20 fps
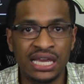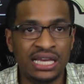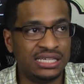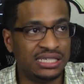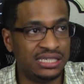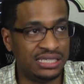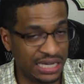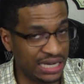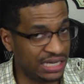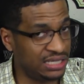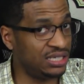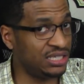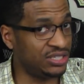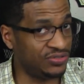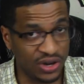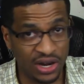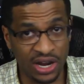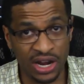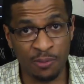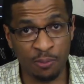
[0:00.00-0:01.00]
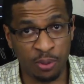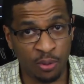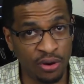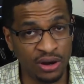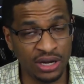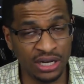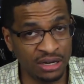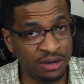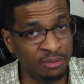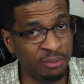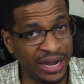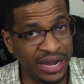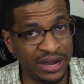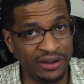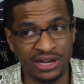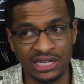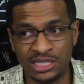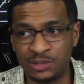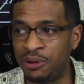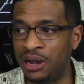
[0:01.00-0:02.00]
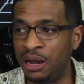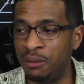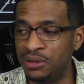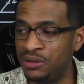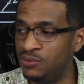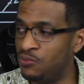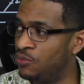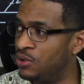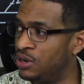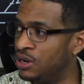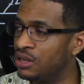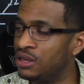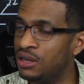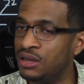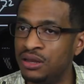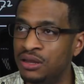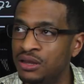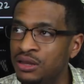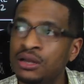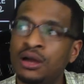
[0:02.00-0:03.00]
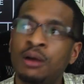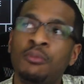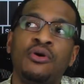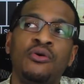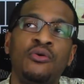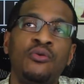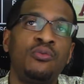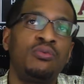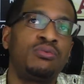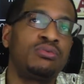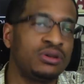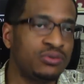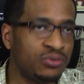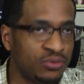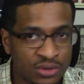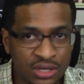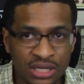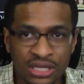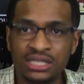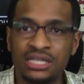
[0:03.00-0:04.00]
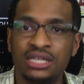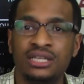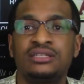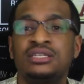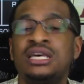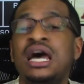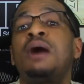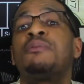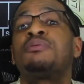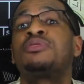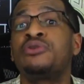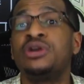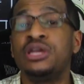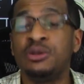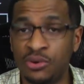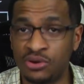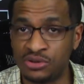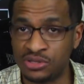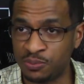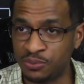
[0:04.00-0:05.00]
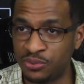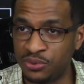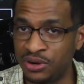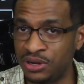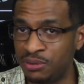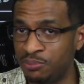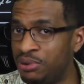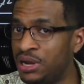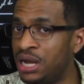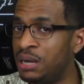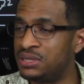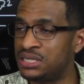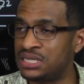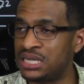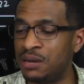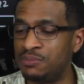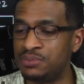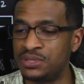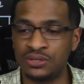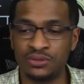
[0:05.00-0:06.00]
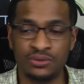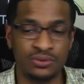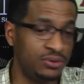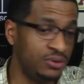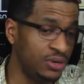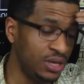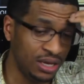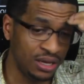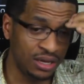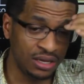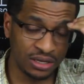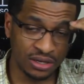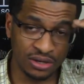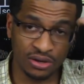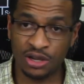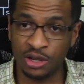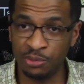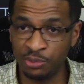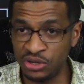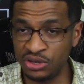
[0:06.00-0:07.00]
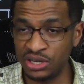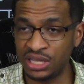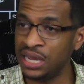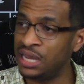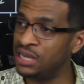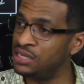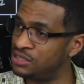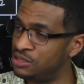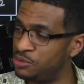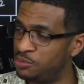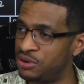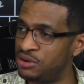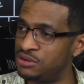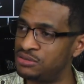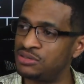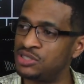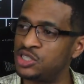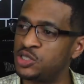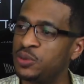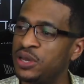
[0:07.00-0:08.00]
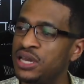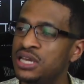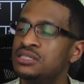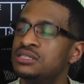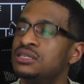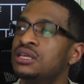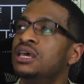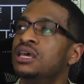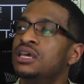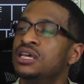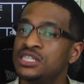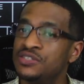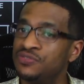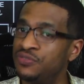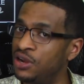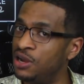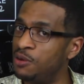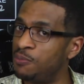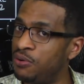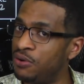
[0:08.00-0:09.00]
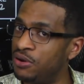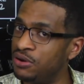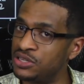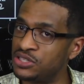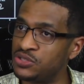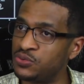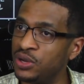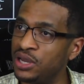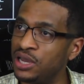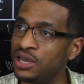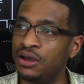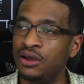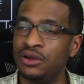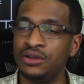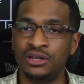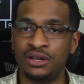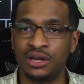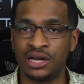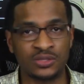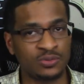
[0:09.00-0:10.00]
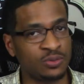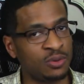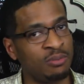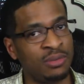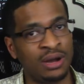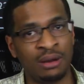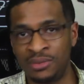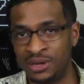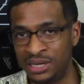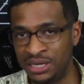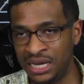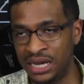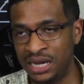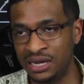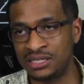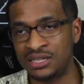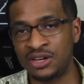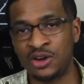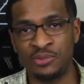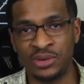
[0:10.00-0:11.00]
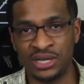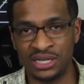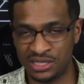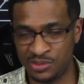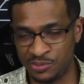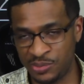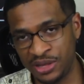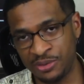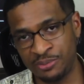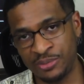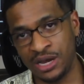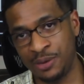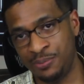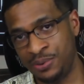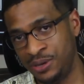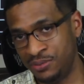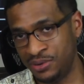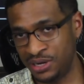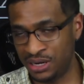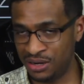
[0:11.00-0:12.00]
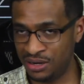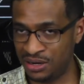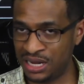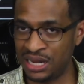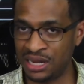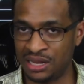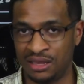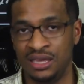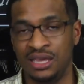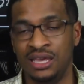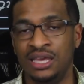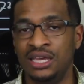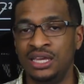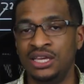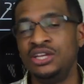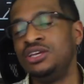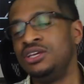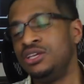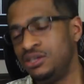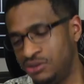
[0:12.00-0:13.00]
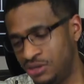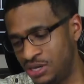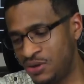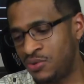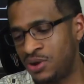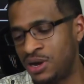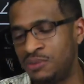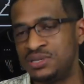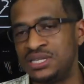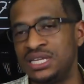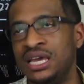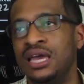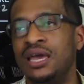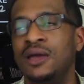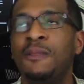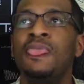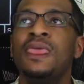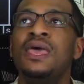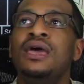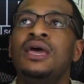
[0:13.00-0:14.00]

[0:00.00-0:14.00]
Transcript: Sex is very important in a marriage. Probably one of the number one, of the top three most important. Probably top two you know, communication and personal space is very important as well. You know, that's what my mom and dad told me and some other married people that are like, you get what I'm saying.